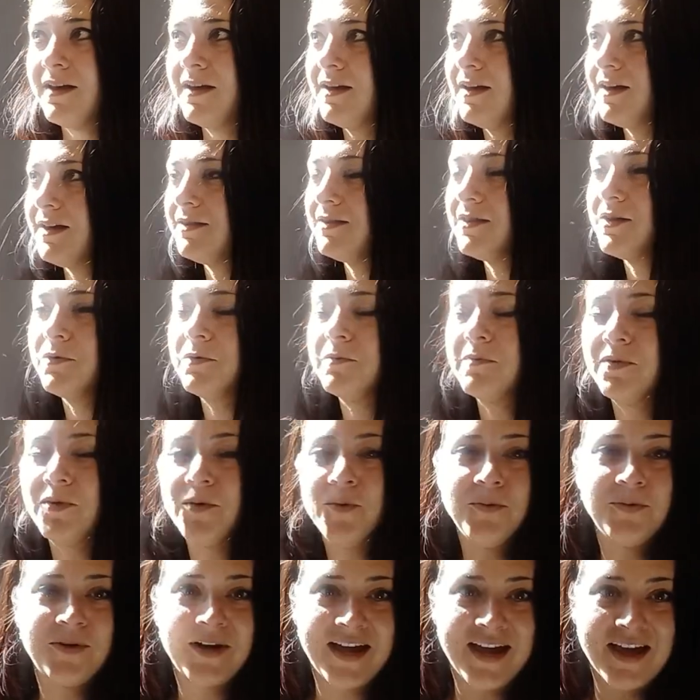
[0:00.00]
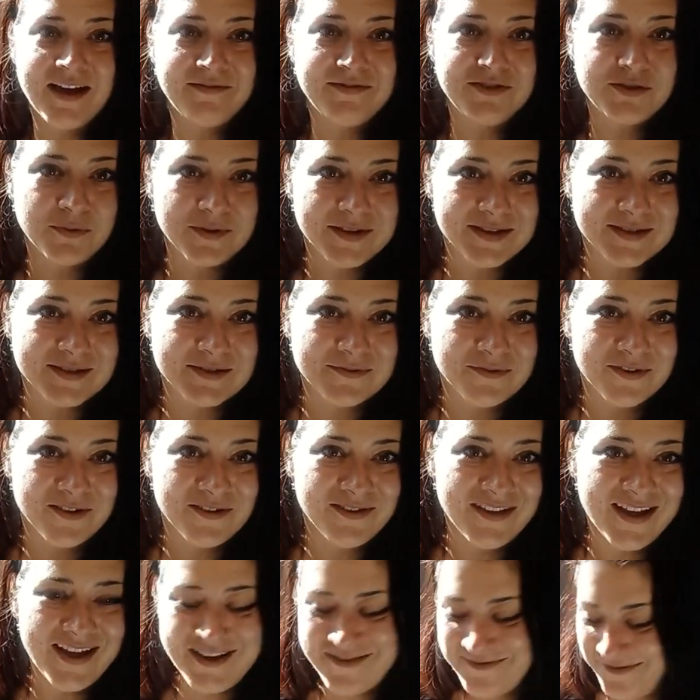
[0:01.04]
And lo and behold, I have twins in real
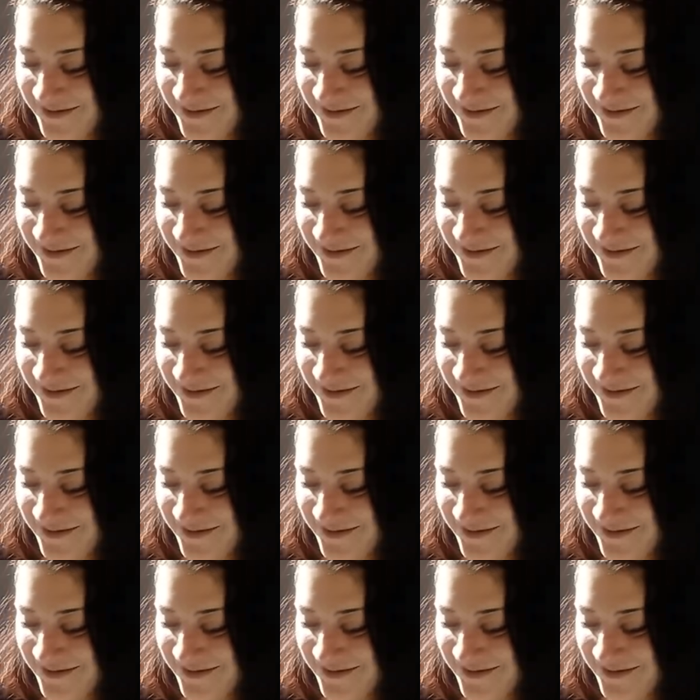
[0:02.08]
life.